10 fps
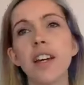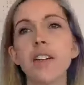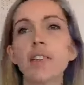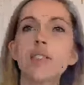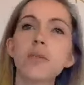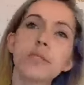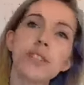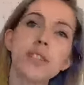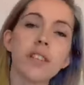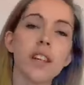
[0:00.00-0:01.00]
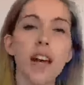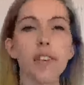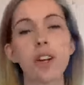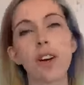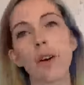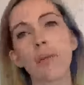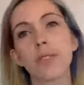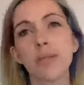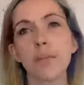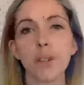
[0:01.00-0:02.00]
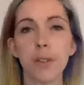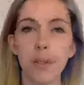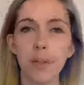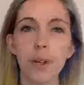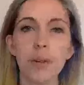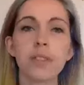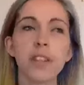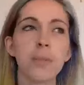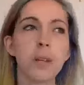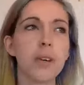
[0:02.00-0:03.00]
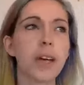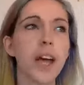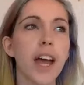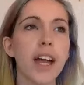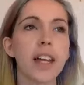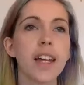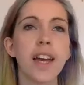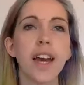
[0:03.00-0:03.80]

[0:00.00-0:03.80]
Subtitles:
"Oh, we'll just carry on, we'll just muddle through, it's going to be okay."